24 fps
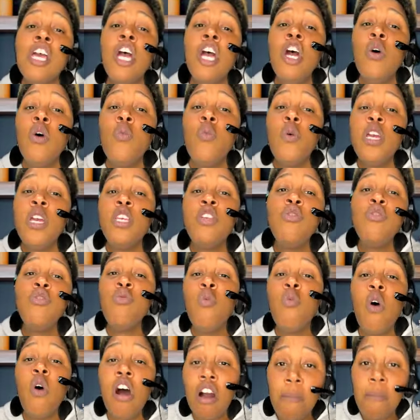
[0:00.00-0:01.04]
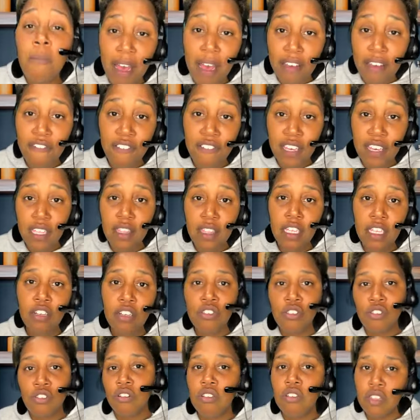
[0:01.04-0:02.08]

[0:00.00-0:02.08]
when you walk by faith, there are certain